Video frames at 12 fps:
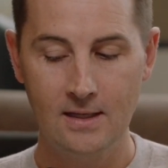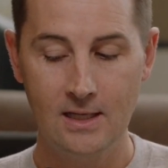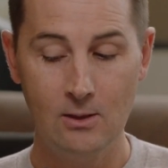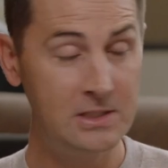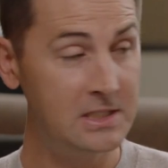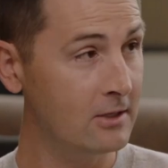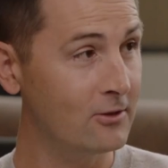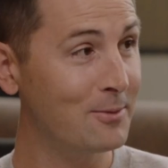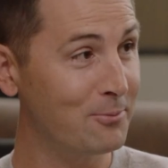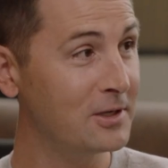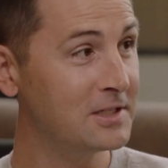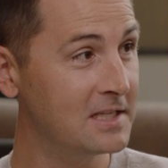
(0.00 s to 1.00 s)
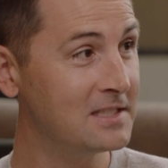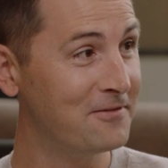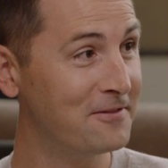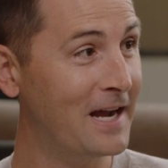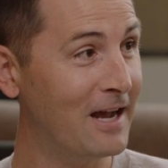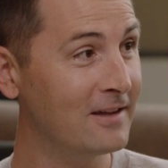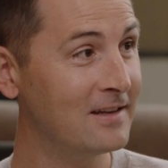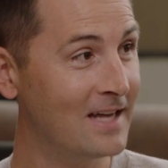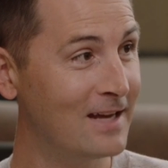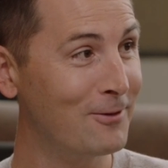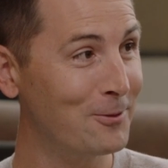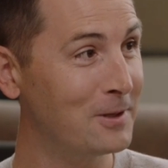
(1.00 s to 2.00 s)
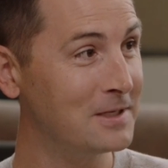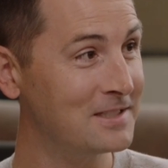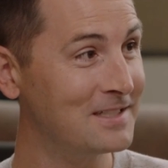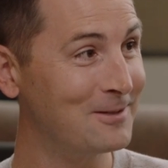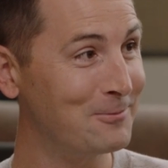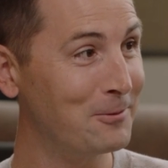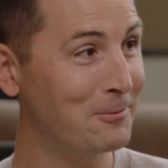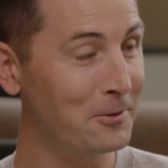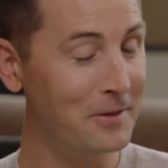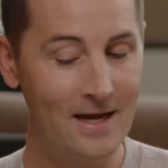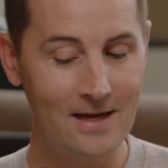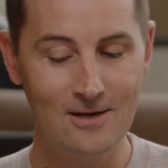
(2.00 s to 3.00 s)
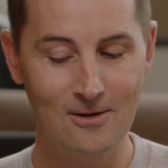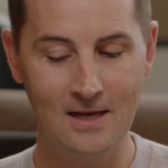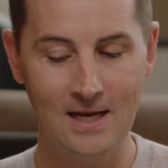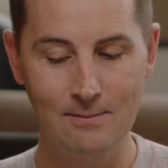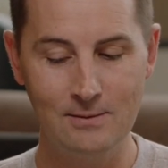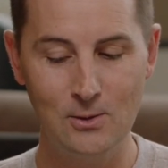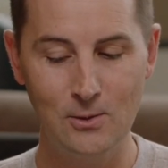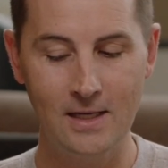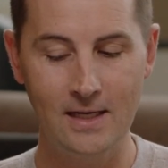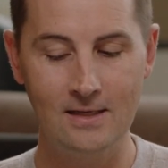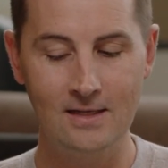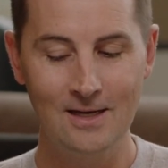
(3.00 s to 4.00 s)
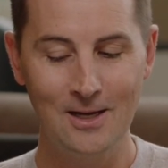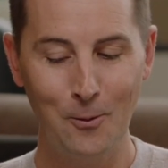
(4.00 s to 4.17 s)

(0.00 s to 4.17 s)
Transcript: It was here in the preseason finale in Denver, wasn't it, where, where that year came to an end?